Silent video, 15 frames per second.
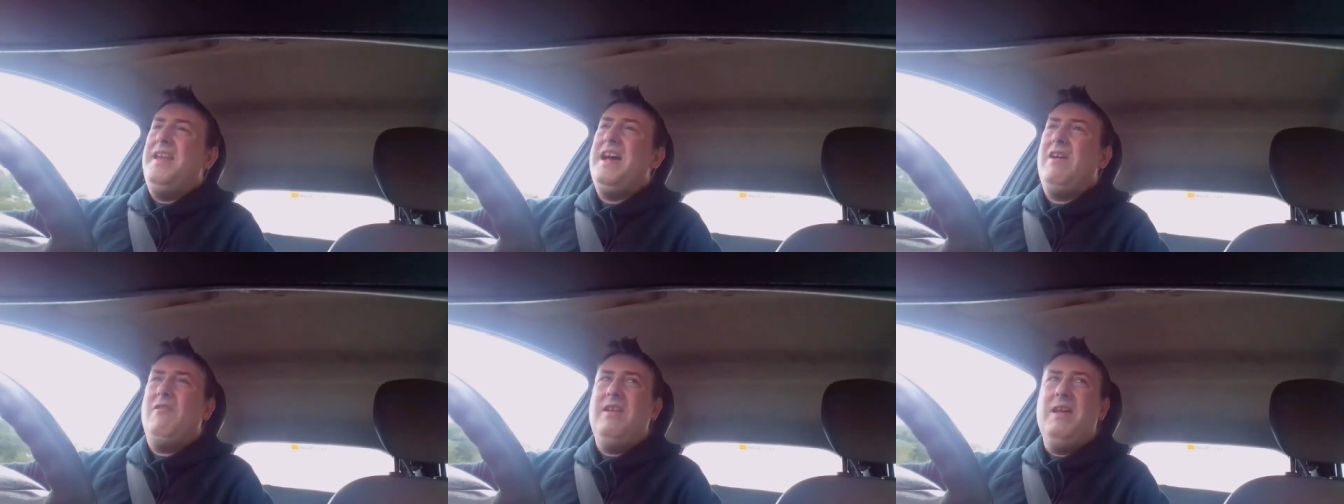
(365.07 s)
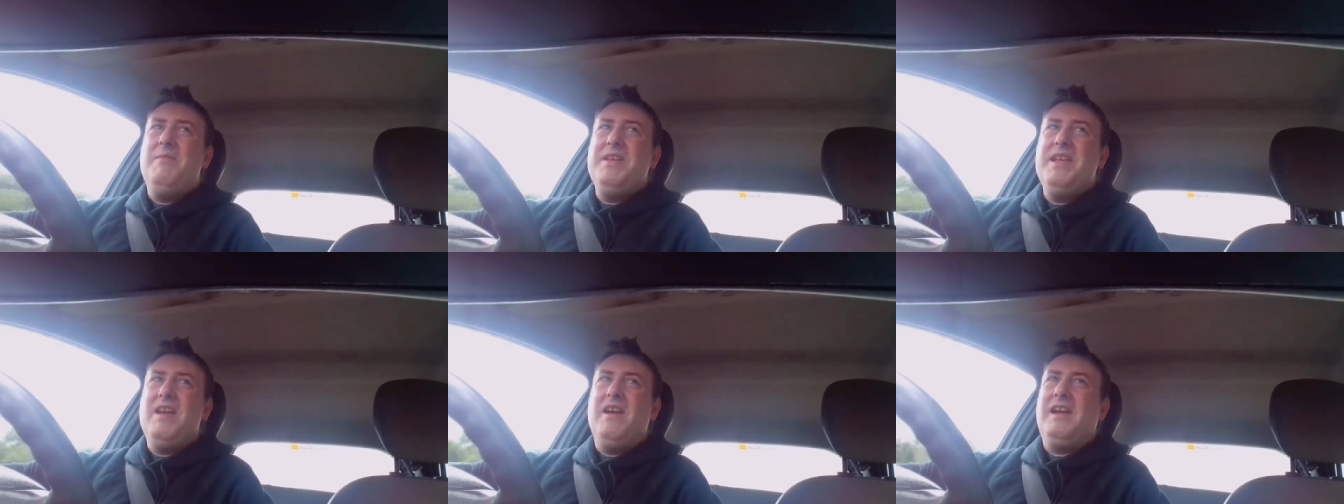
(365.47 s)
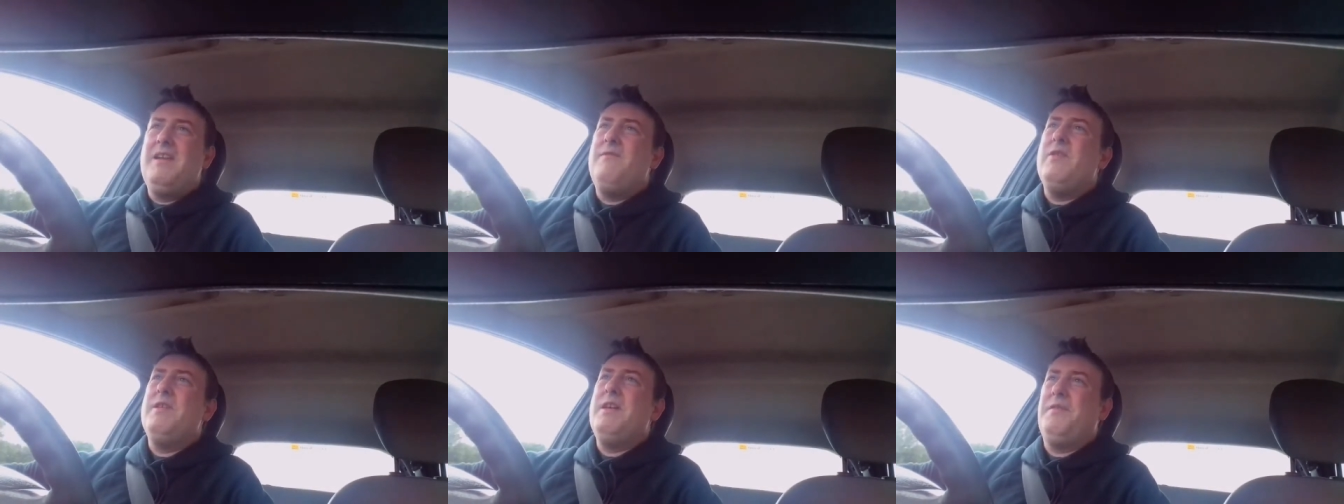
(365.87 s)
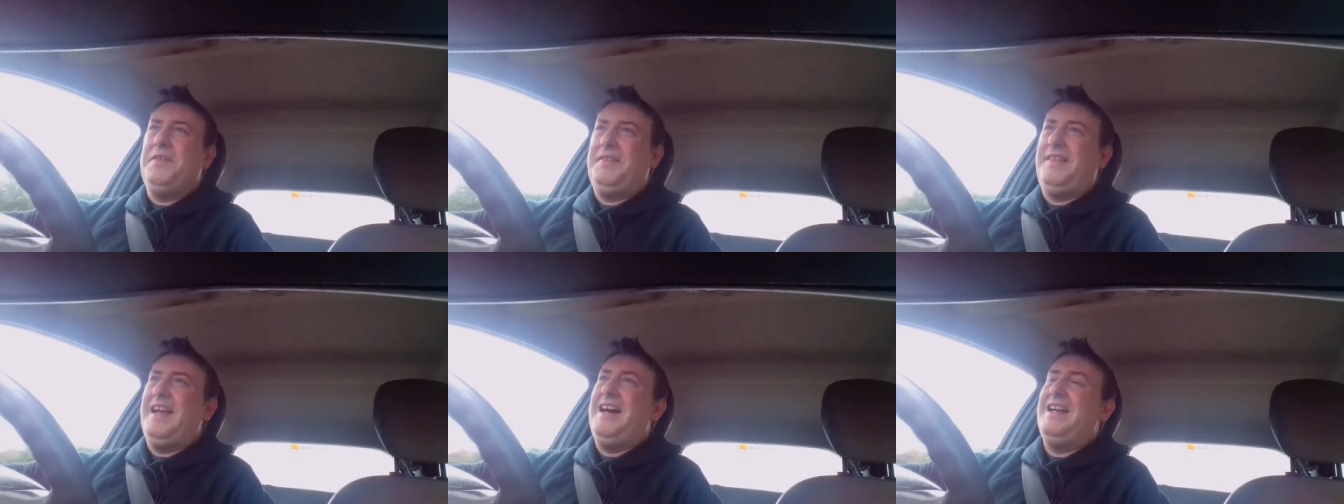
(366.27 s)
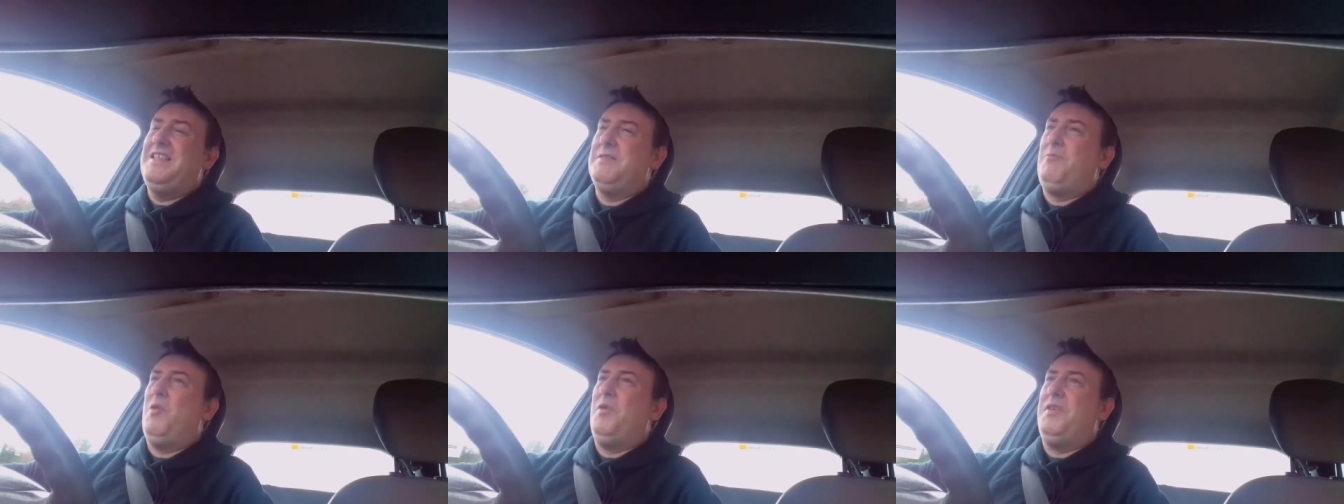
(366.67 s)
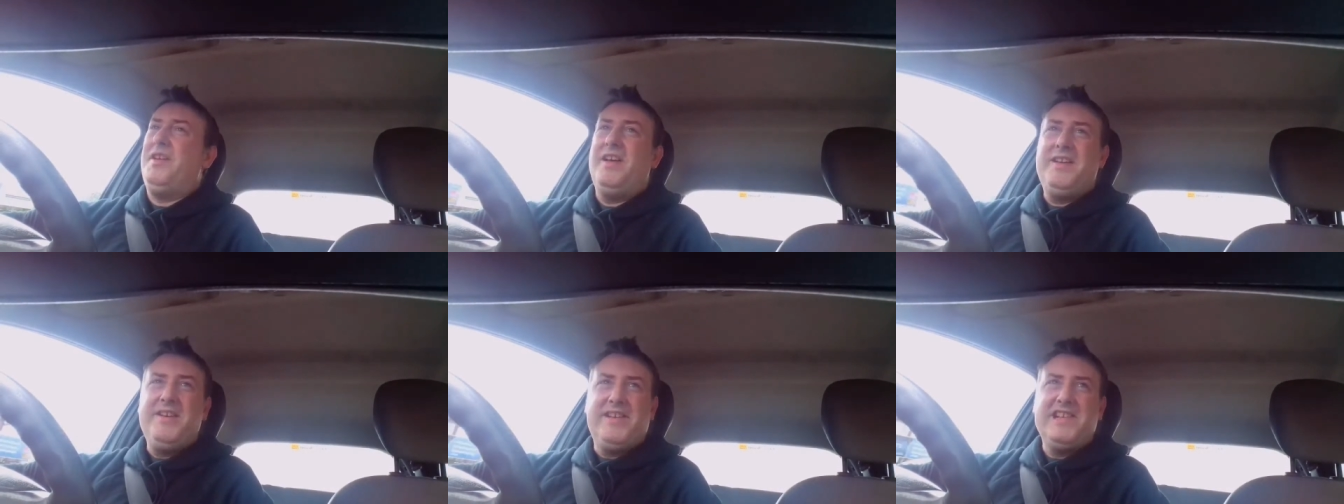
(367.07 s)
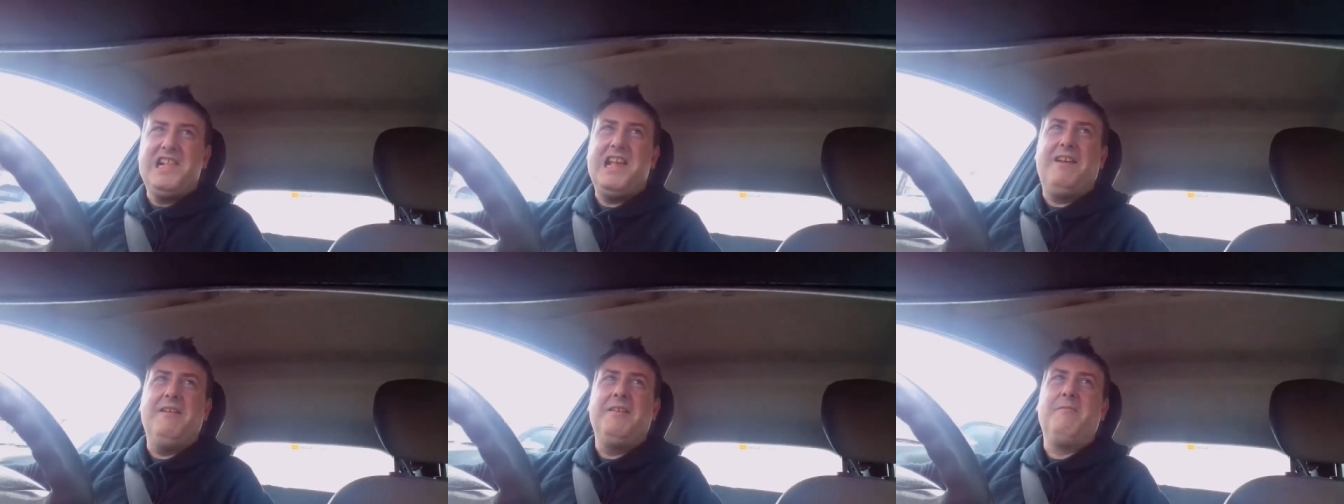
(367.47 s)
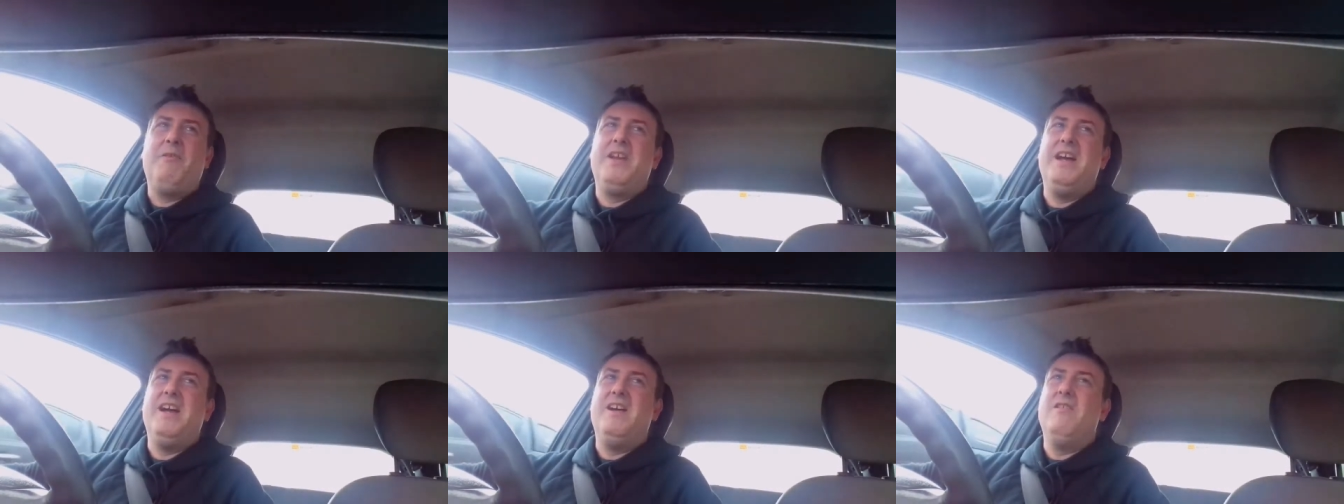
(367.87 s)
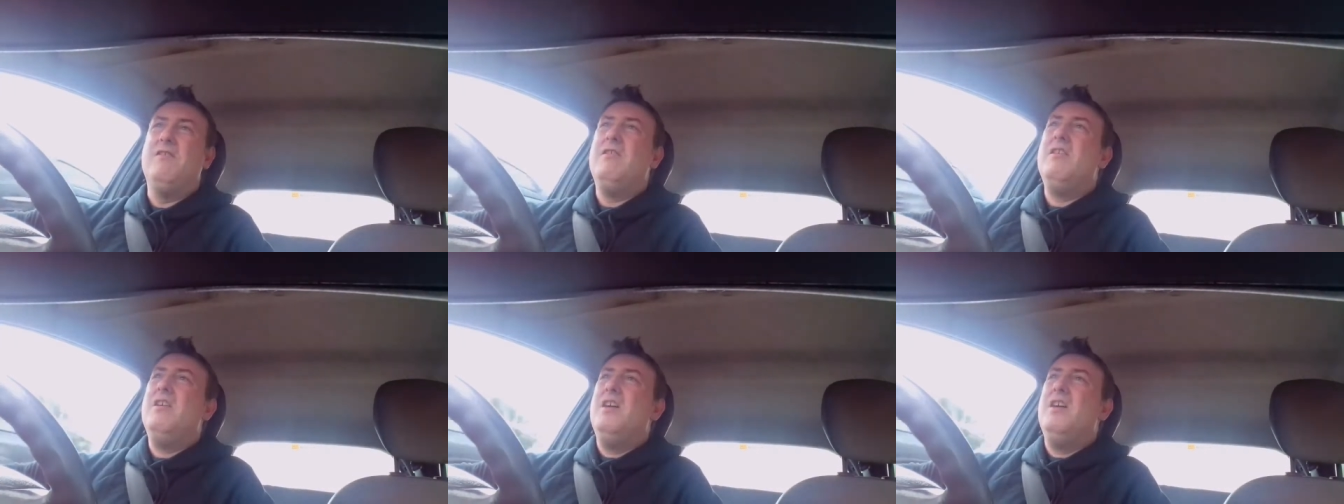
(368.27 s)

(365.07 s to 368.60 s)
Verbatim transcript: Now, let me give you another stat to ponder, and you can check this one out.